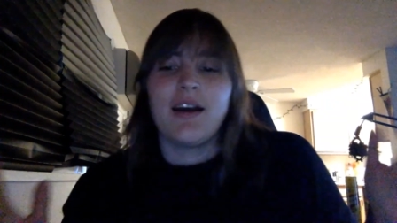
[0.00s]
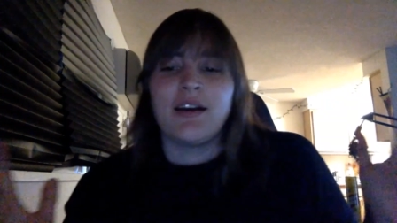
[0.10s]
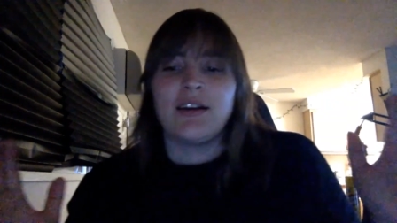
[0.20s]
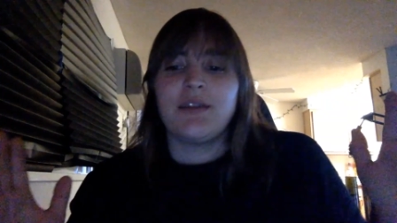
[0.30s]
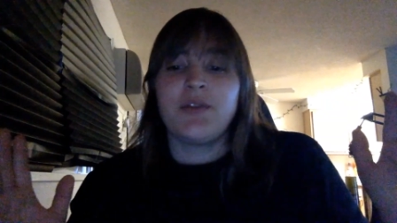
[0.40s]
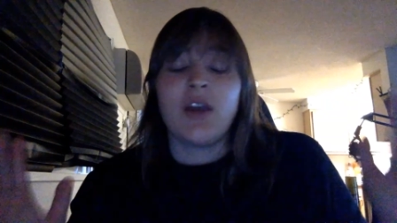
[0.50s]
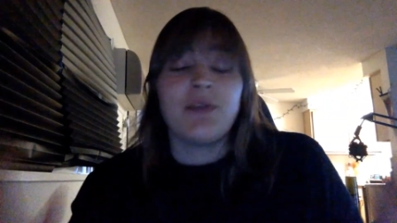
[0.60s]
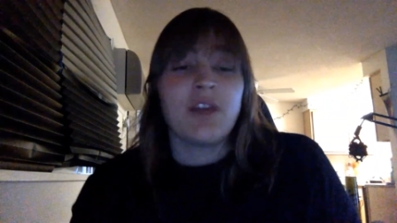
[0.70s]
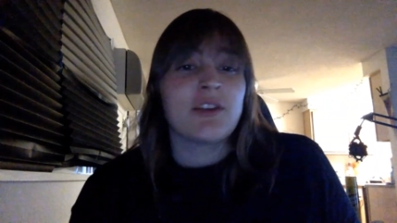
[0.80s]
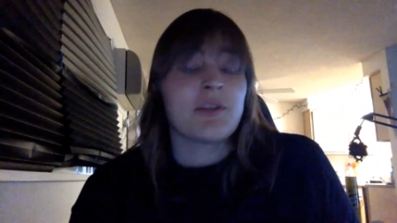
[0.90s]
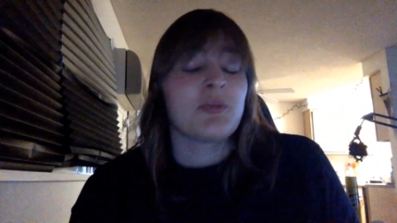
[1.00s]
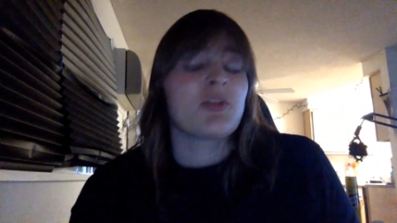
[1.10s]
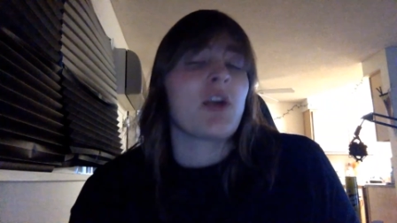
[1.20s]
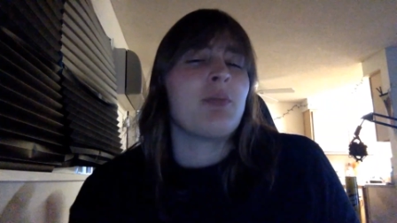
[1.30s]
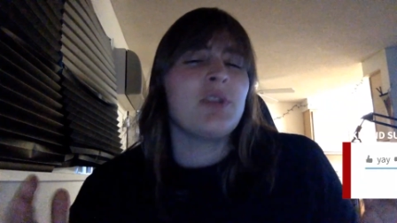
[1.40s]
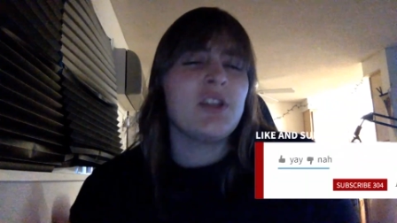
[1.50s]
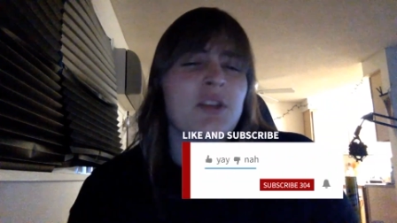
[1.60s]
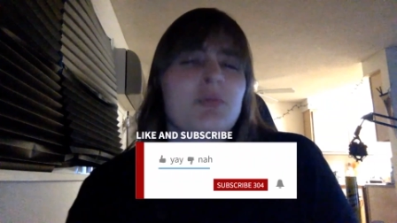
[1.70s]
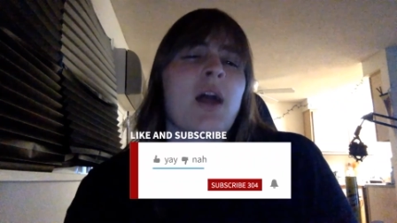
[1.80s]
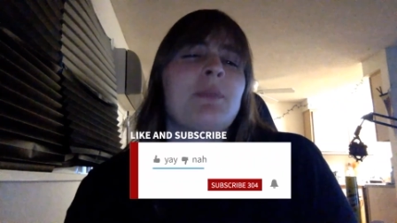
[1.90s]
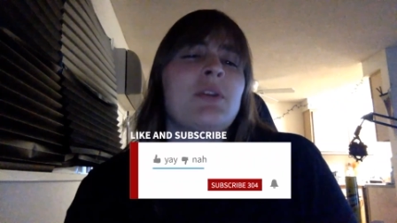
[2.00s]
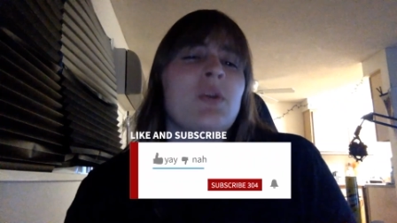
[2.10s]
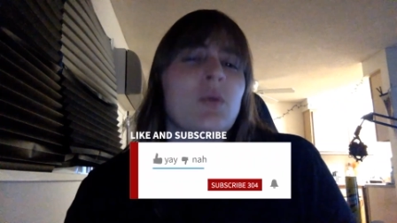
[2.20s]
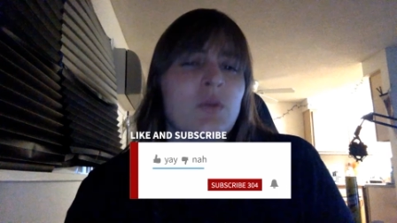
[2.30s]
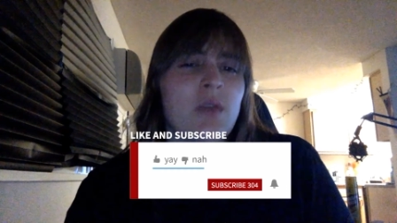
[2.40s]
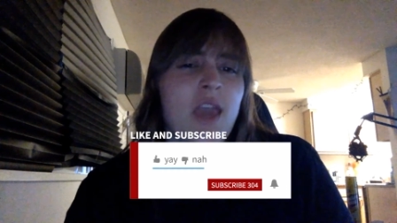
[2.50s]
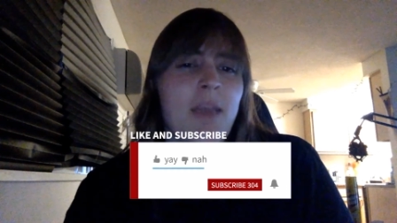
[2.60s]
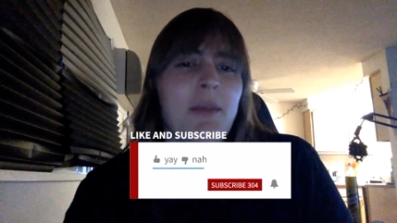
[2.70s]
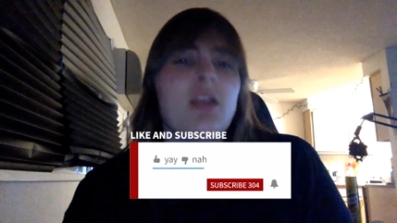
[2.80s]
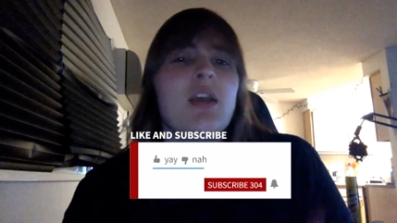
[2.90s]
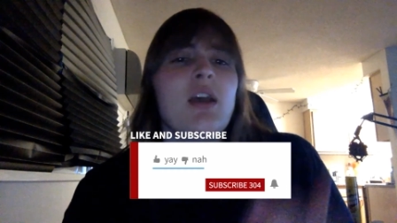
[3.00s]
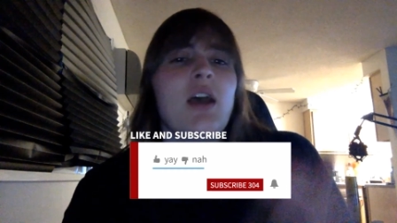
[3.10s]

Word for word: Uh, if you have yet to subscribe, please subscribe to No Clue Gaming.